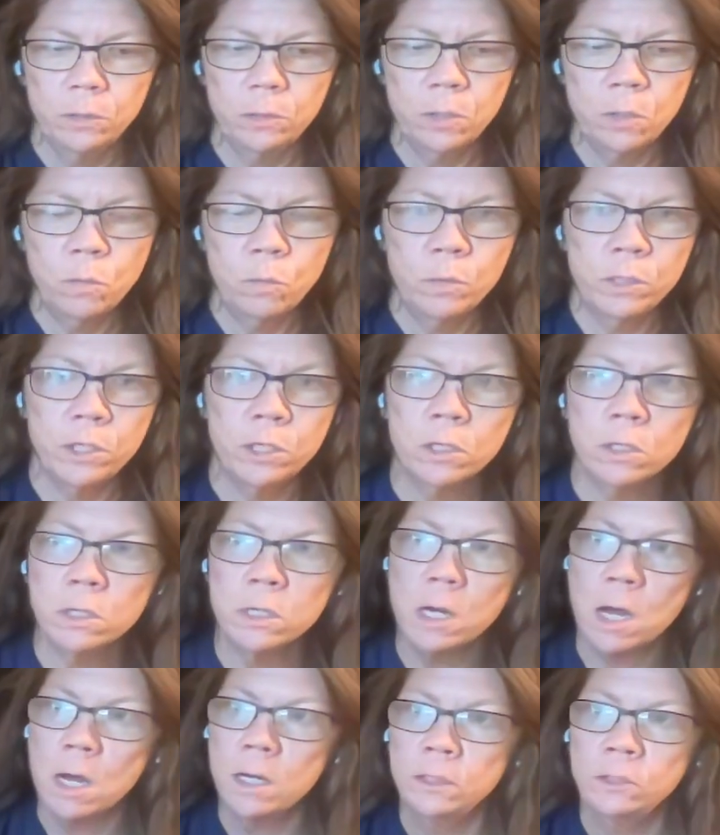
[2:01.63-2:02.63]
So when
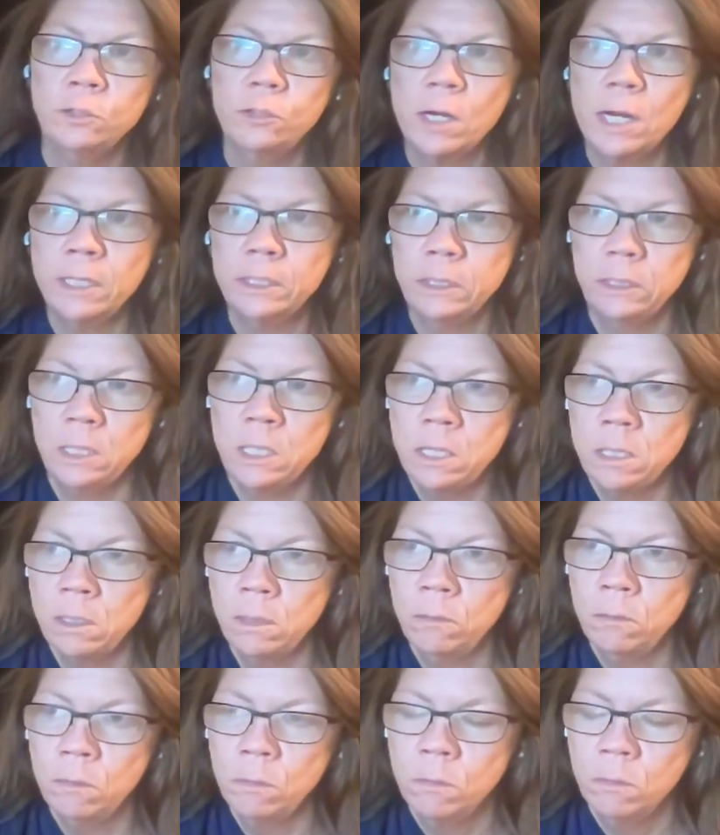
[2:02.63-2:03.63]
you're
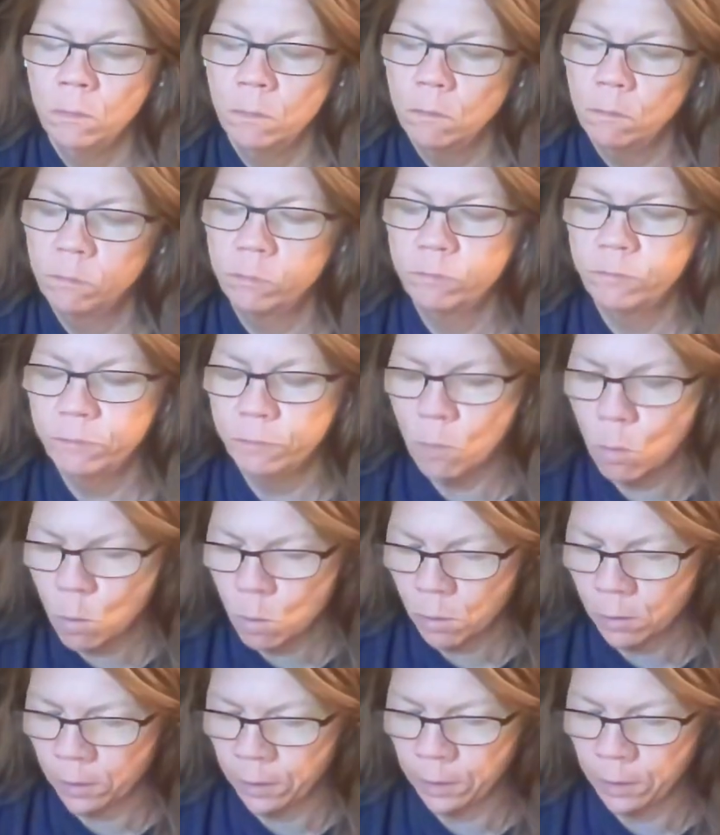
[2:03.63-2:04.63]
contracting
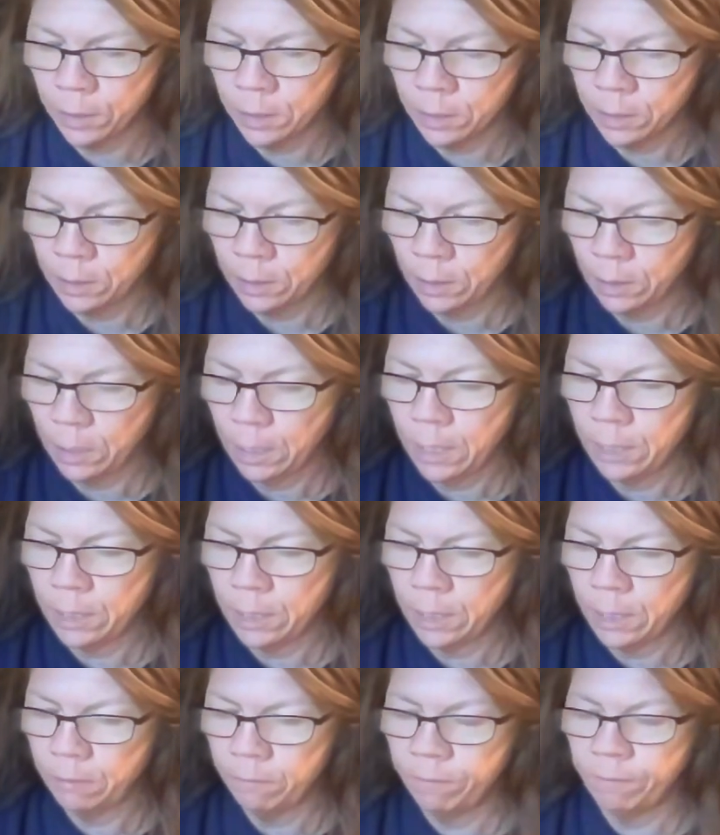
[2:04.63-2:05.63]
for
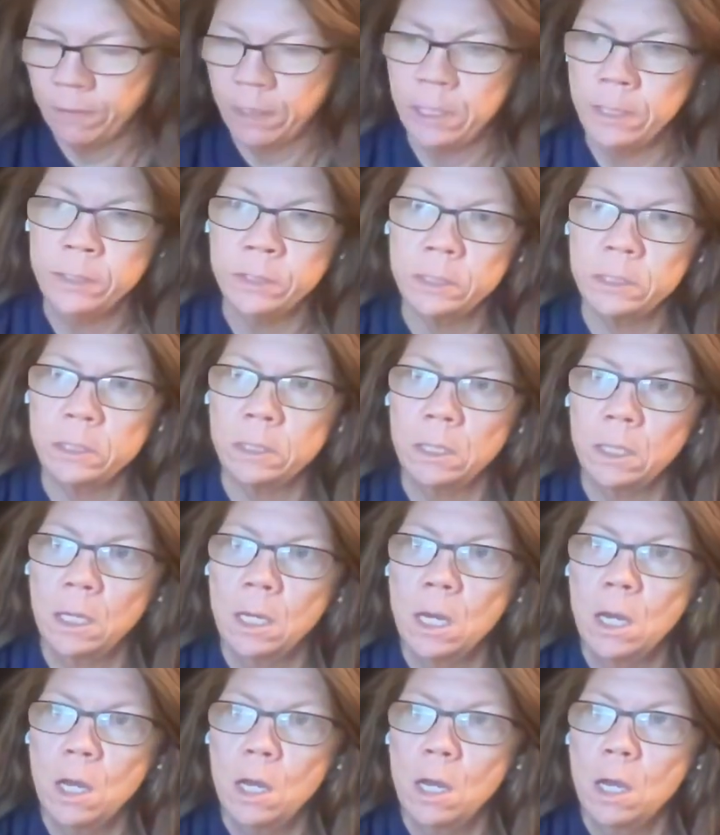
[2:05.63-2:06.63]
an infant,
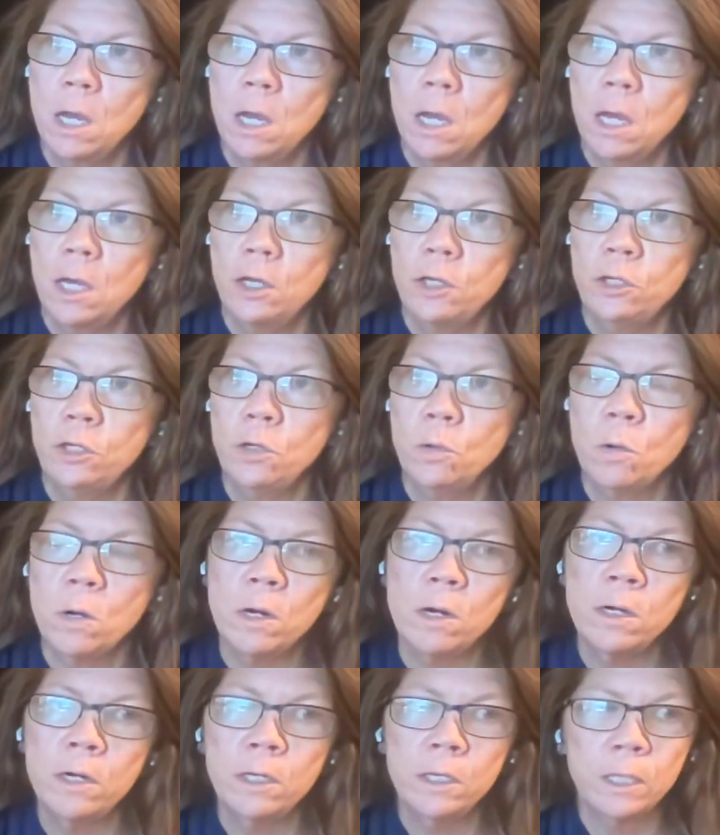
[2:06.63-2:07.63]

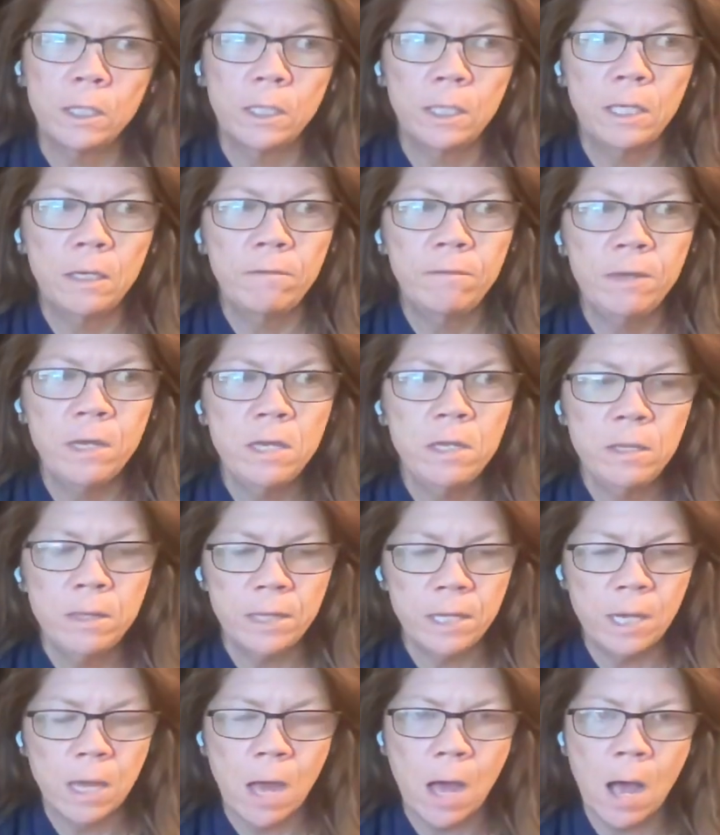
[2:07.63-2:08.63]
you're
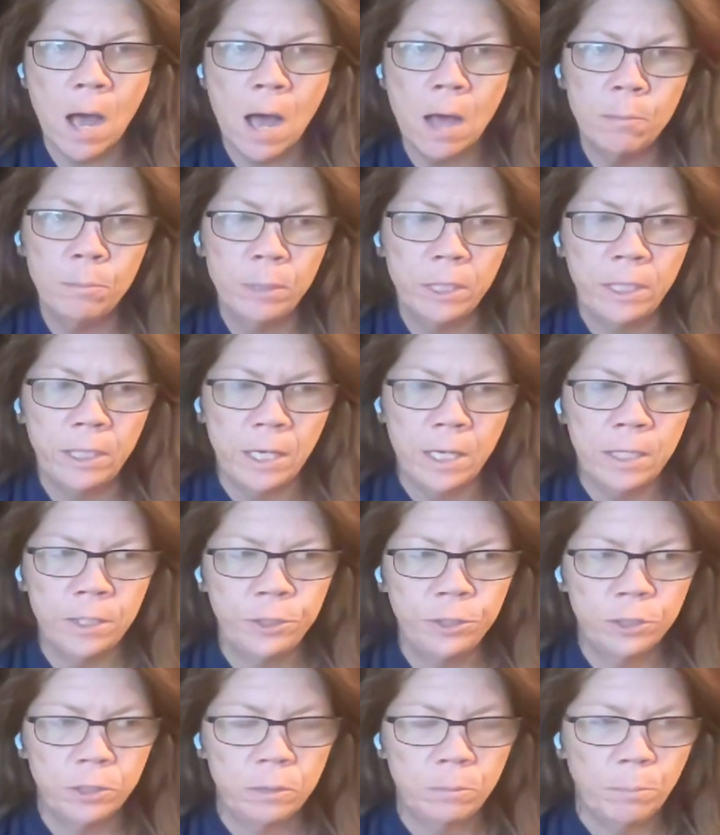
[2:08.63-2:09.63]
giving the
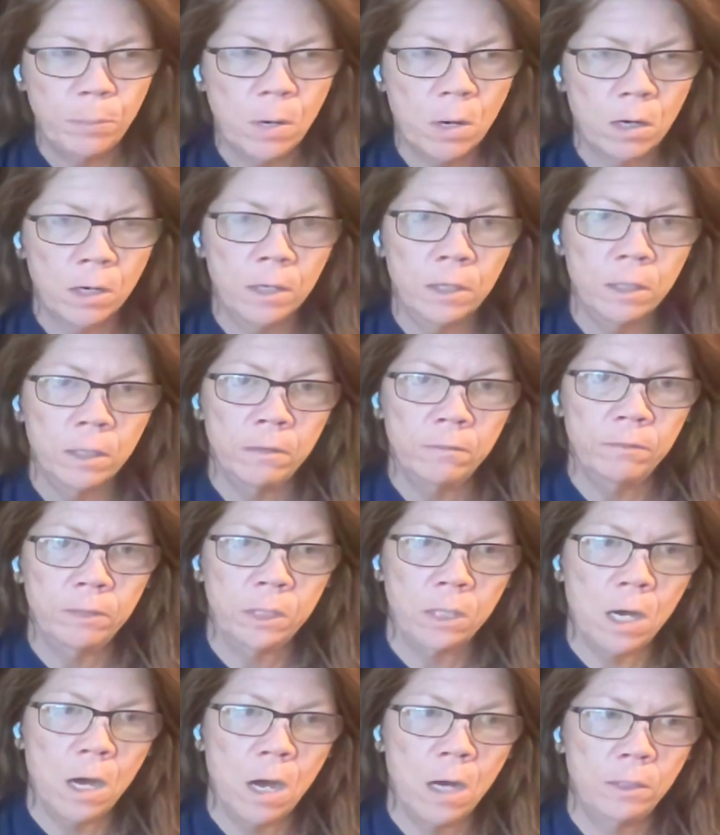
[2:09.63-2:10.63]
obligation part of
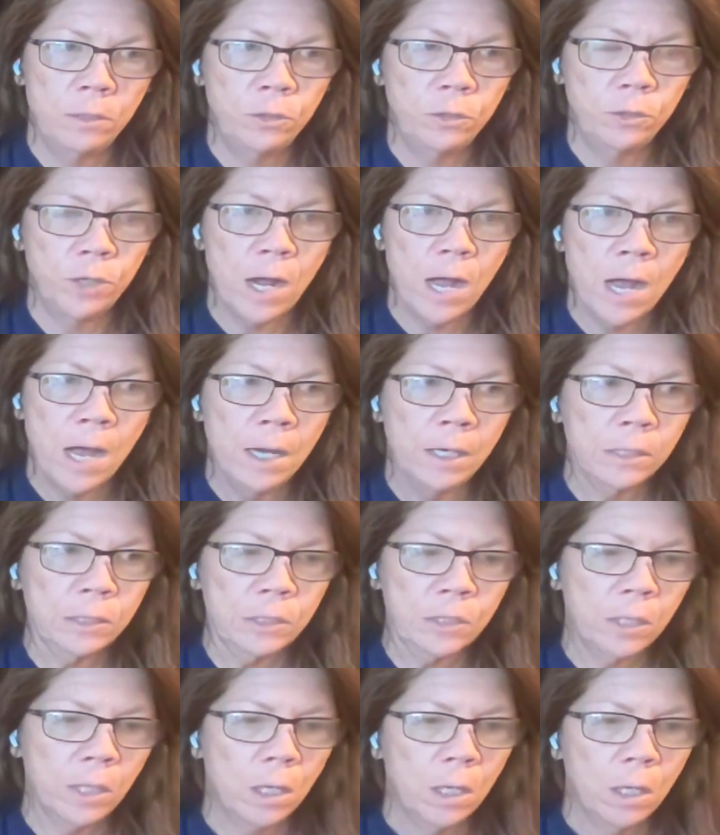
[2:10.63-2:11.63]
the
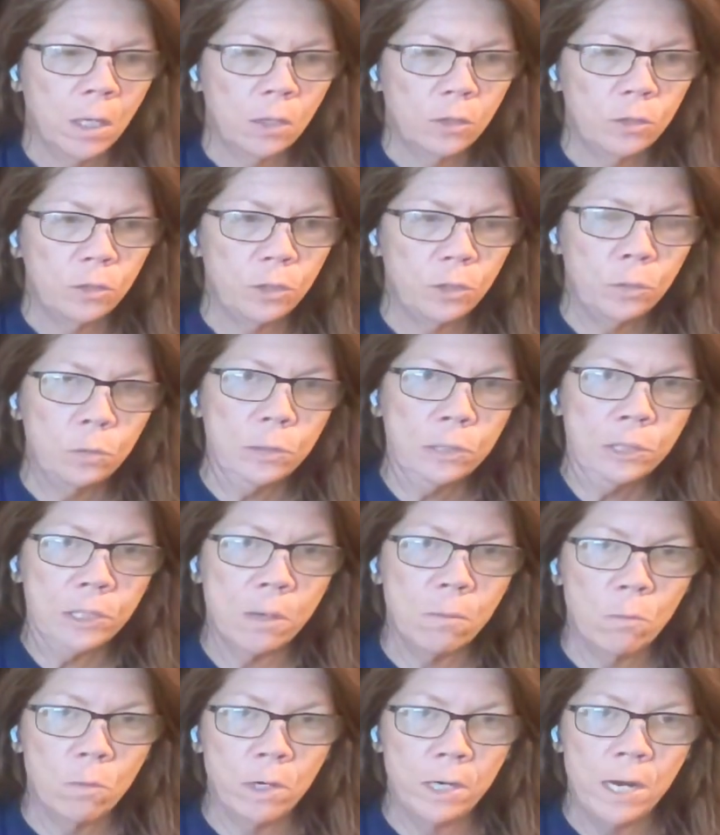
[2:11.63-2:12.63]
contract to
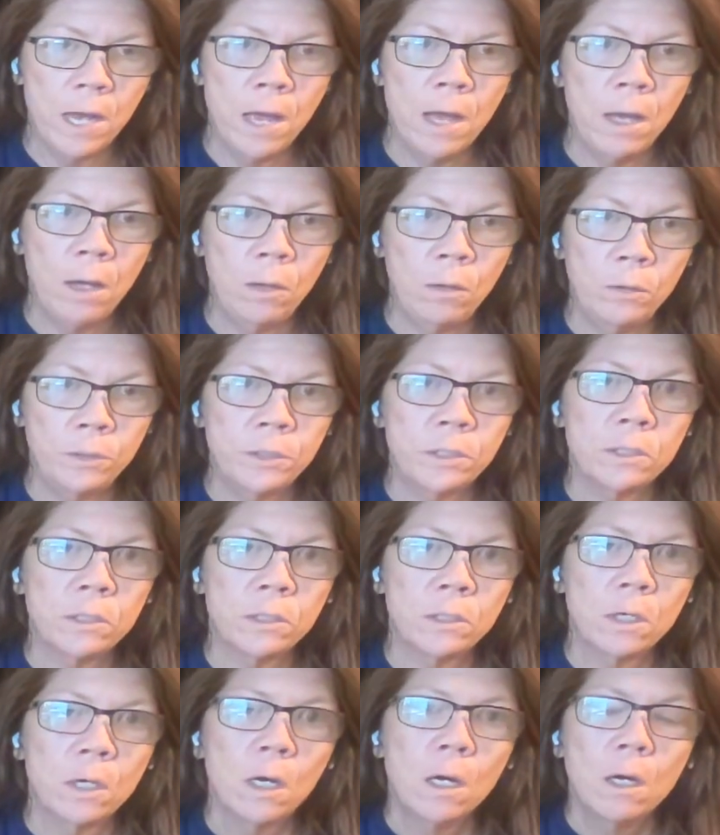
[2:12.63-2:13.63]
someone
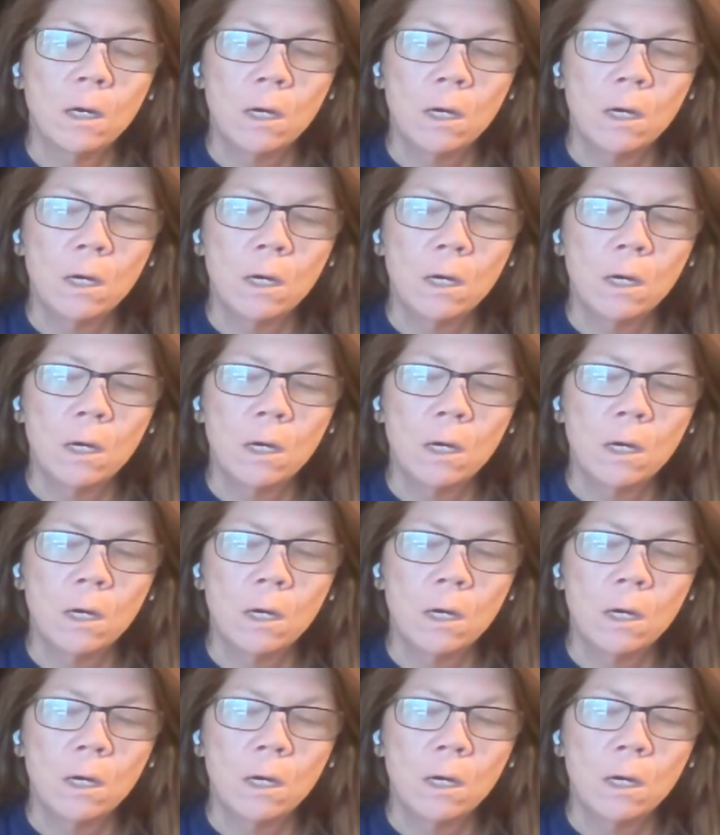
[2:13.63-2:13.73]
else,